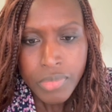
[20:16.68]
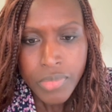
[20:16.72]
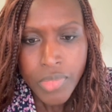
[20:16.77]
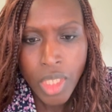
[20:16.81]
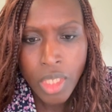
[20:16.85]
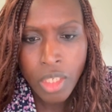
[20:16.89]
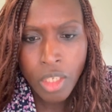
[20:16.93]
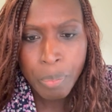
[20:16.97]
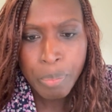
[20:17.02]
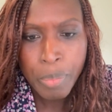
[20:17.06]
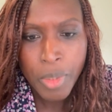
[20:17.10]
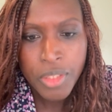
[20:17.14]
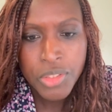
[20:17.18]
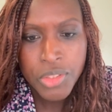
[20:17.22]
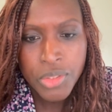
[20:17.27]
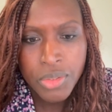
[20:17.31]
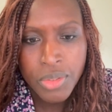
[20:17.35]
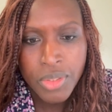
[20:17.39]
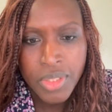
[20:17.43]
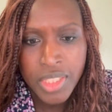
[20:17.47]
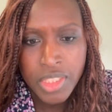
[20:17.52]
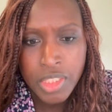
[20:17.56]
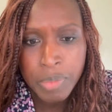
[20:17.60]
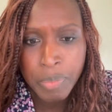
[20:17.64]
our
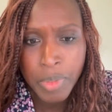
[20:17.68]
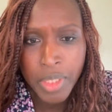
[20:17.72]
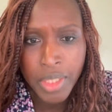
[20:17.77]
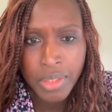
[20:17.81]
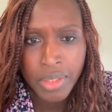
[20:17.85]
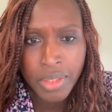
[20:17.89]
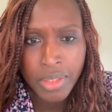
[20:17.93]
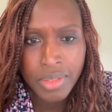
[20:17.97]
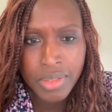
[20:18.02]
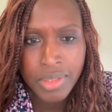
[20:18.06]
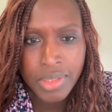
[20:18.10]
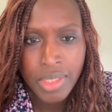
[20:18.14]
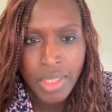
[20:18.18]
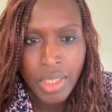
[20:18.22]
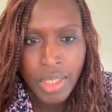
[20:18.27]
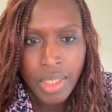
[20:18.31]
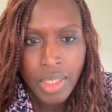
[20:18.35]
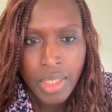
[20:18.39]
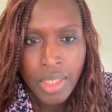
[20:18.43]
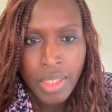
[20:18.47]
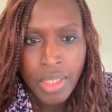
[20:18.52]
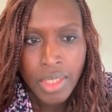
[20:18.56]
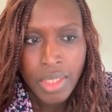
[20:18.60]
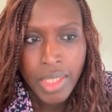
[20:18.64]
personal experience
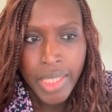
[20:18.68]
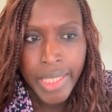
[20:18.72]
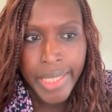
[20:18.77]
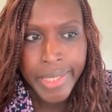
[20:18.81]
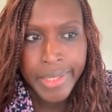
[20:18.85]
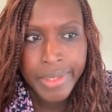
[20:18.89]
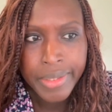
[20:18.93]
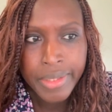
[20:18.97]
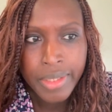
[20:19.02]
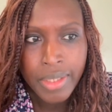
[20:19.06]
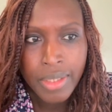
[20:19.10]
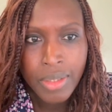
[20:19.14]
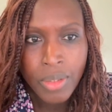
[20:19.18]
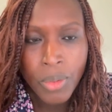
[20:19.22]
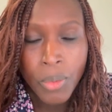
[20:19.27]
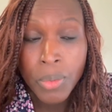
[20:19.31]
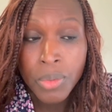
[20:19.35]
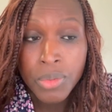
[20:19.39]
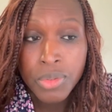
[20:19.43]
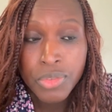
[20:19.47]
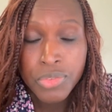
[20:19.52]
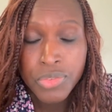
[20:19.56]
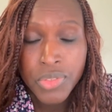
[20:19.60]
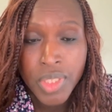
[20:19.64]
and
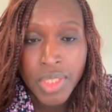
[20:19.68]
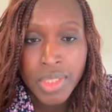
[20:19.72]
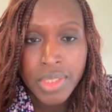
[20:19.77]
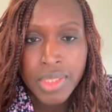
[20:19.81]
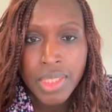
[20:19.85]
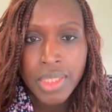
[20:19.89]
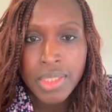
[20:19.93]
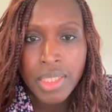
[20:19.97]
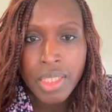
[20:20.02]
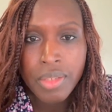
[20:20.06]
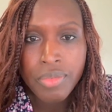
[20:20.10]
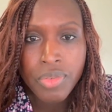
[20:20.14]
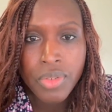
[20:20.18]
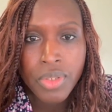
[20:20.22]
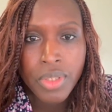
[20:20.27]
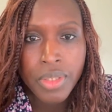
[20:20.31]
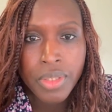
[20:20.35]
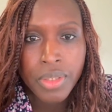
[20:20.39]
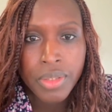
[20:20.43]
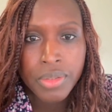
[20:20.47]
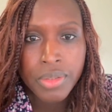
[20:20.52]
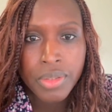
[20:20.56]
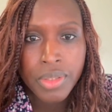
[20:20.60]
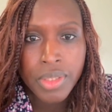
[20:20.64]
all the things that I've
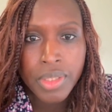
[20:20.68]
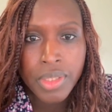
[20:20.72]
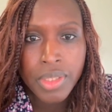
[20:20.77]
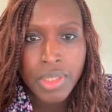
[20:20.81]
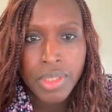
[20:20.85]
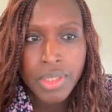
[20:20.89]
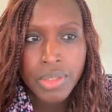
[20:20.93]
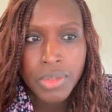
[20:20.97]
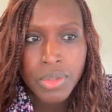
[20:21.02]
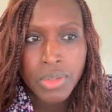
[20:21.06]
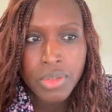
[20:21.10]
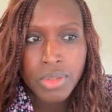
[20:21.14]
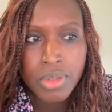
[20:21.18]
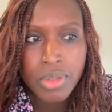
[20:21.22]
learned,